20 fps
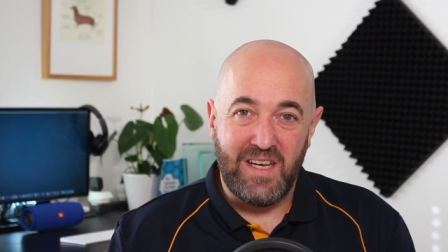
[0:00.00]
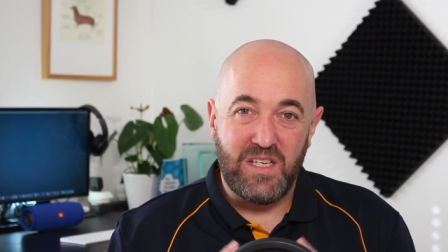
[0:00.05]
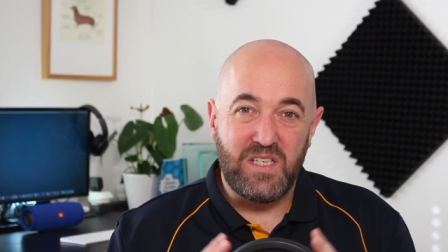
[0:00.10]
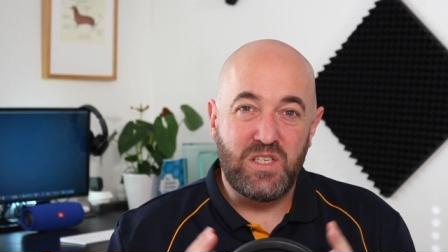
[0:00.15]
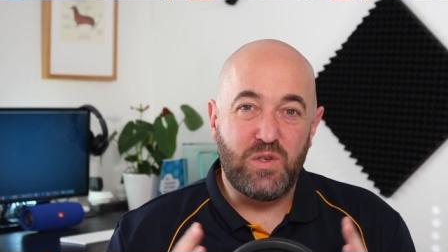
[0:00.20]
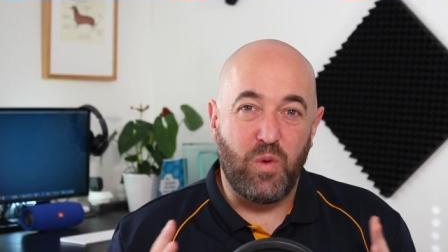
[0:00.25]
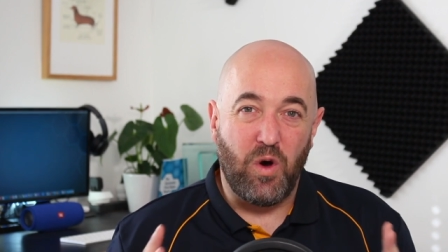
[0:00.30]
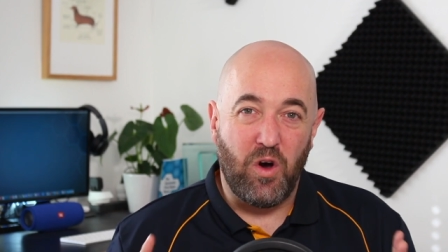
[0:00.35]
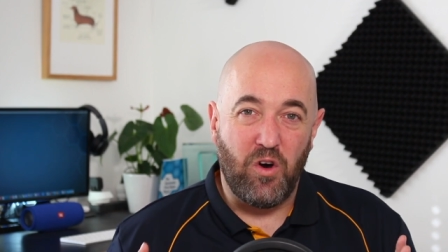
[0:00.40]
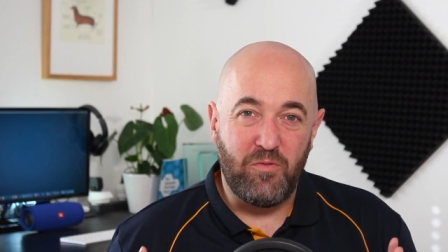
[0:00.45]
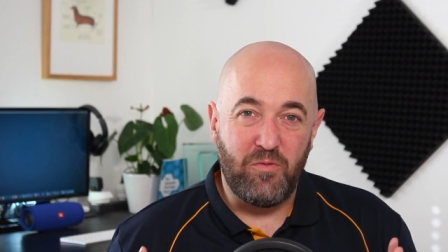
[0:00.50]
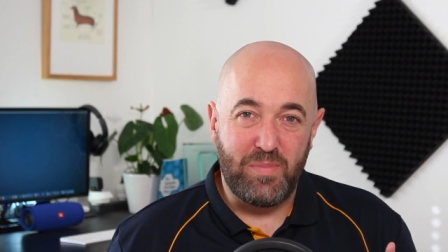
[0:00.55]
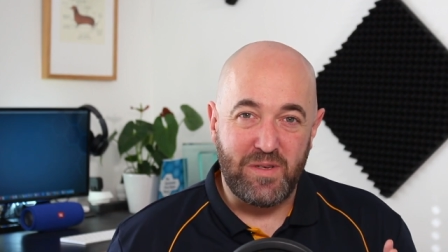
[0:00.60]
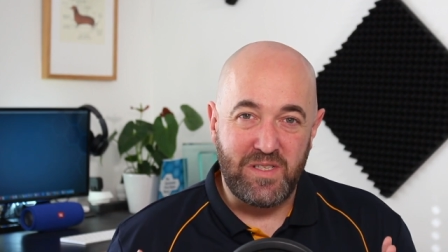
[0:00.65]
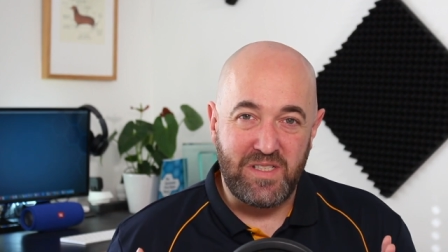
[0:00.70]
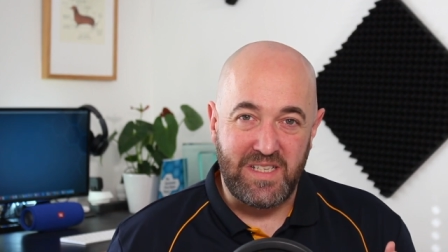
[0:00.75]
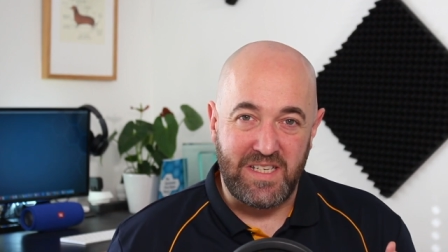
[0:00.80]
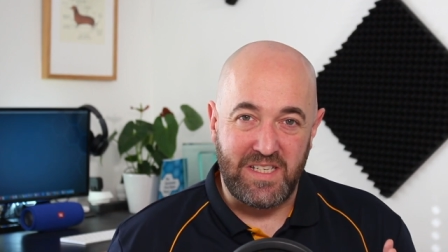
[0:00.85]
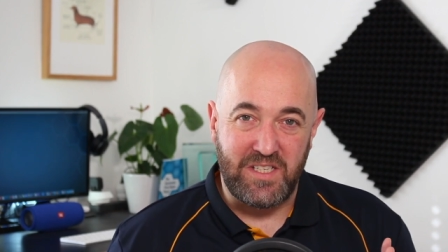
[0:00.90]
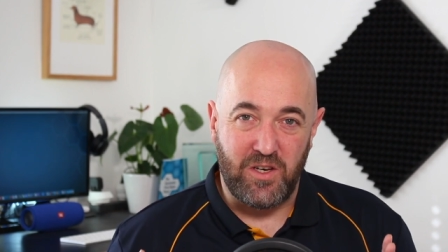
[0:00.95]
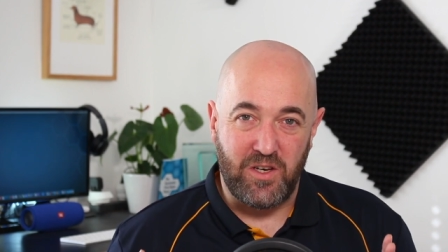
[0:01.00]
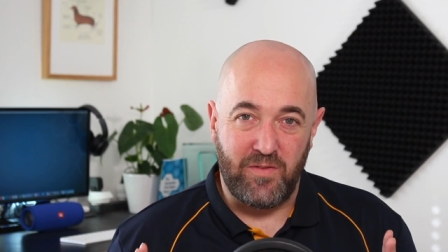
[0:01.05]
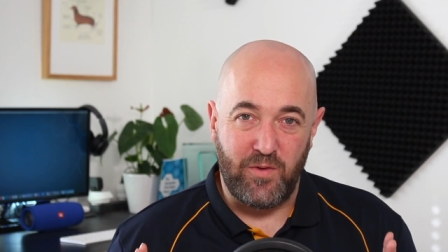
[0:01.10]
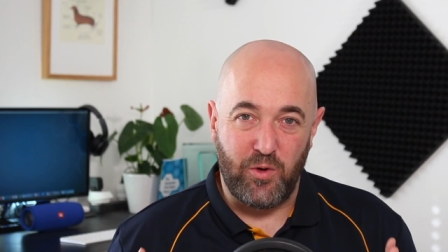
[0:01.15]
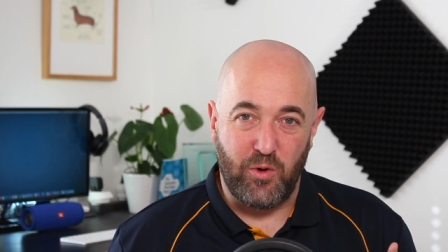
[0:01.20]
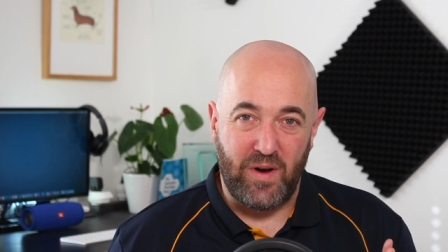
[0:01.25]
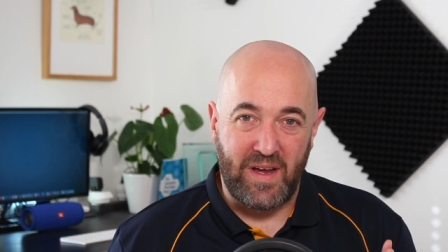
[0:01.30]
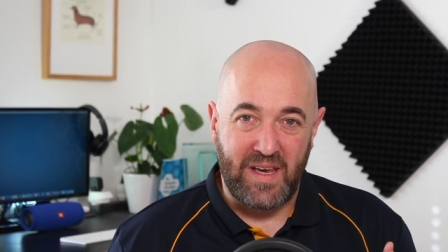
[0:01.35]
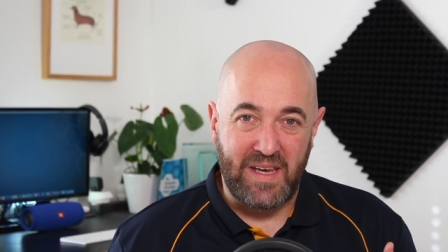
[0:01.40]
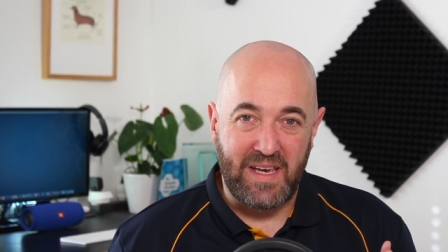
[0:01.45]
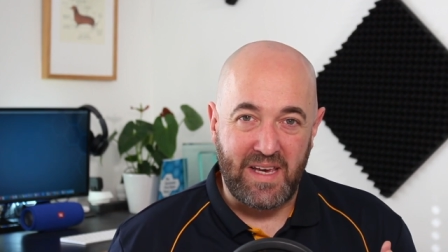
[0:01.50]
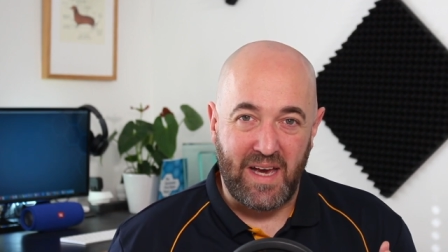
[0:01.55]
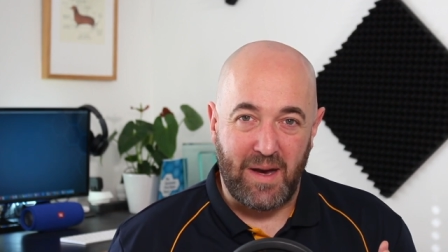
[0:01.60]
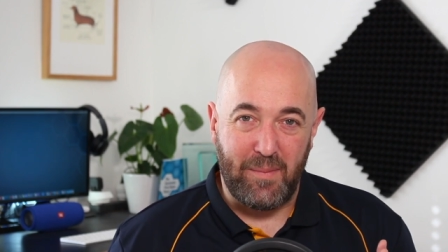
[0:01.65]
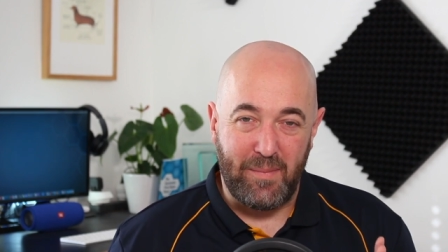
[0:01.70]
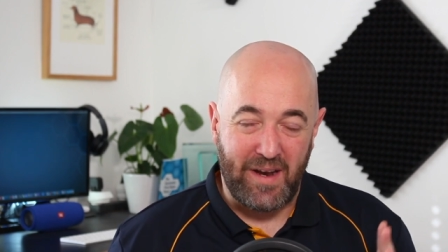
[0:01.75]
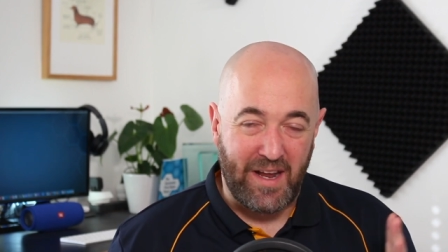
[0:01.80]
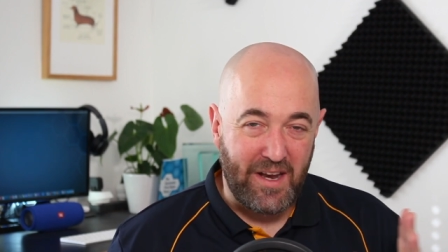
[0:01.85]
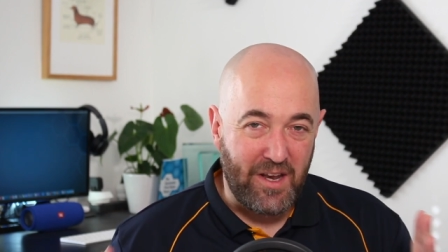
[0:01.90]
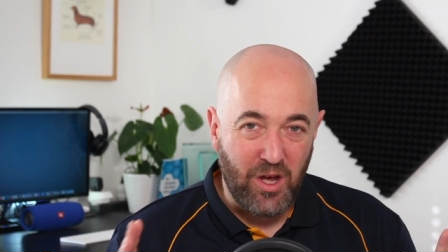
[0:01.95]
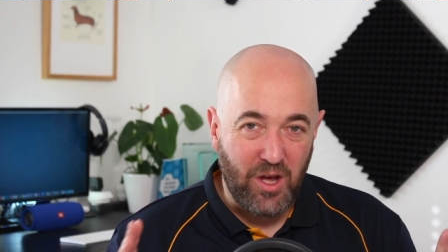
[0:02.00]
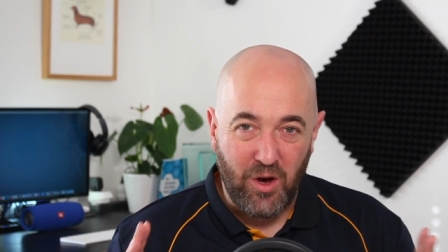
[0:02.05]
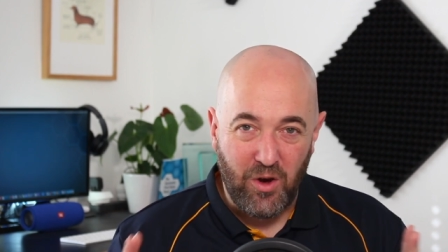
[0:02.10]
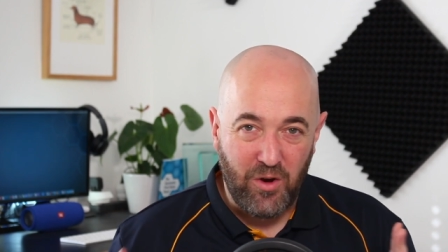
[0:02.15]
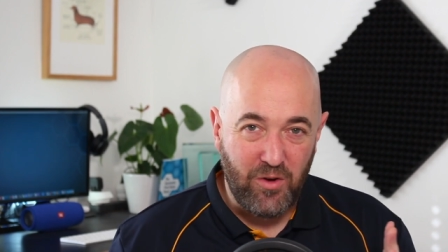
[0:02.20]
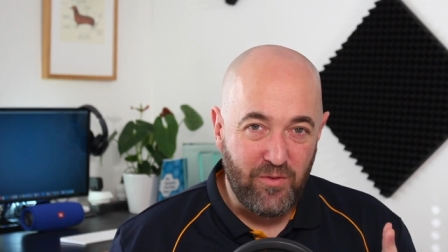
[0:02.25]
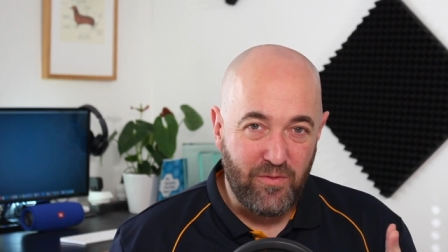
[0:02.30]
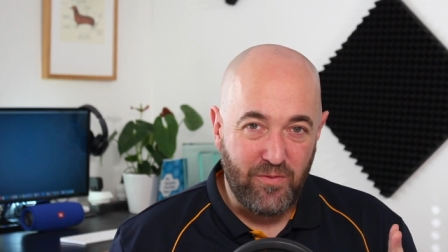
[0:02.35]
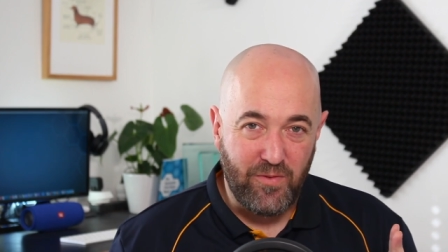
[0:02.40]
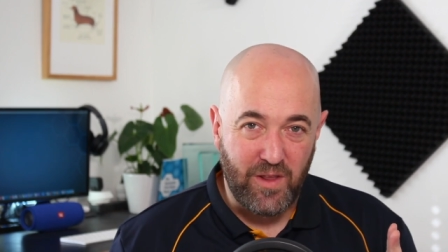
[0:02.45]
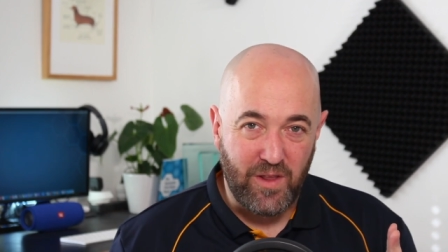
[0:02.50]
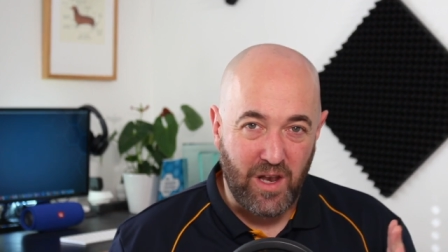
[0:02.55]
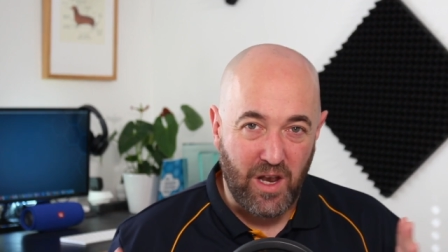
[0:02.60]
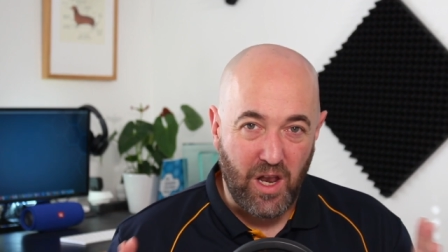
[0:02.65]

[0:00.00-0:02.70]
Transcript: 12% of your income. And I know for the